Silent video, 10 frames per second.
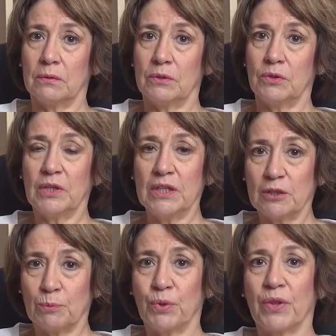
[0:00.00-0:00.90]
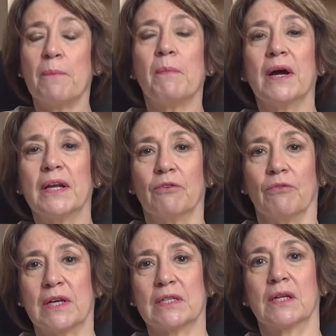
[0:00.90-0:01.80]
you need to put their mind at
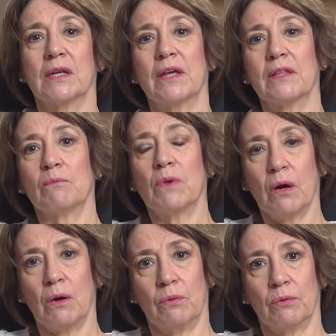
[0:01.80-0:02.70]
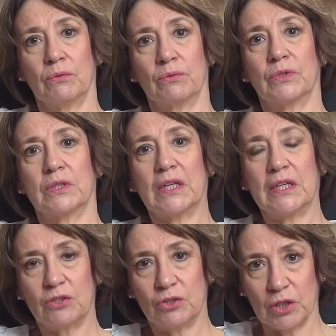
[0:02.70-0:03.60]
rest and let them know that
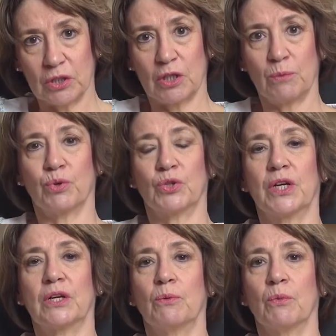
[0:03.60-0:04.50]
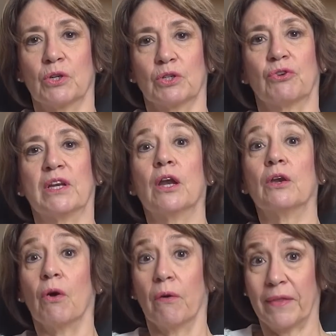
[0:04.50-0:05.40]
it's just the project you're monitoring,
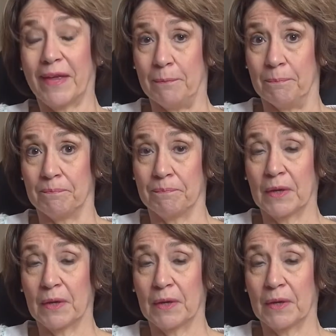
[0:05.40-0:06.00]
not them.